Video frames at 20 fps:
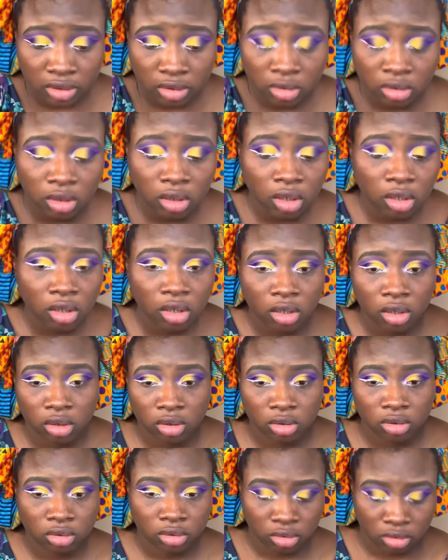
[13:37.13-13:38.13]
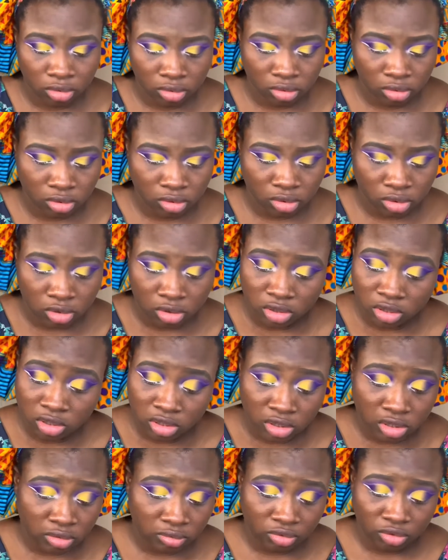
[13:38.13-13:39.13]
I'm
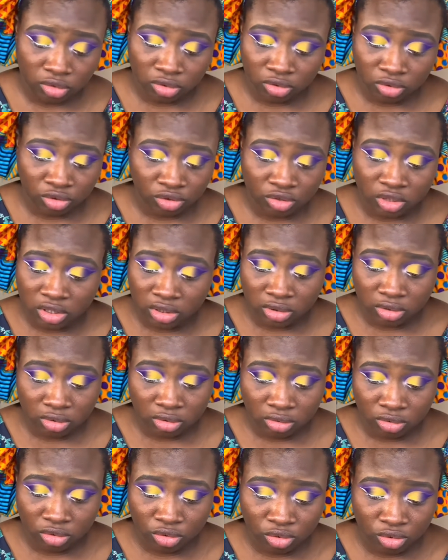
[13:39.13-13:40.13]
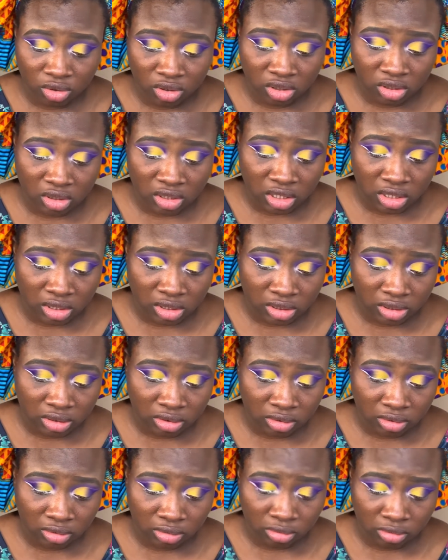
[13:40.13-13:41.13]
just gonna try and use this
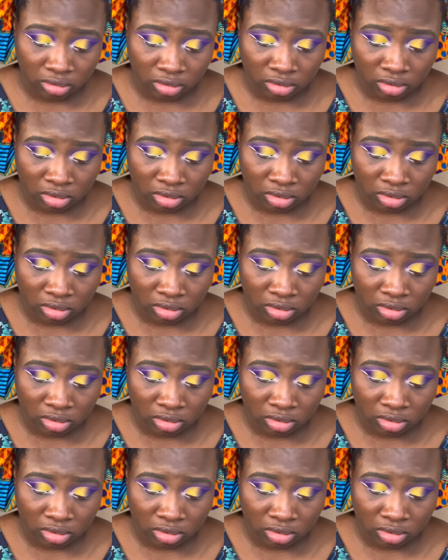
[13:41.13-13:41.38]
eyeliner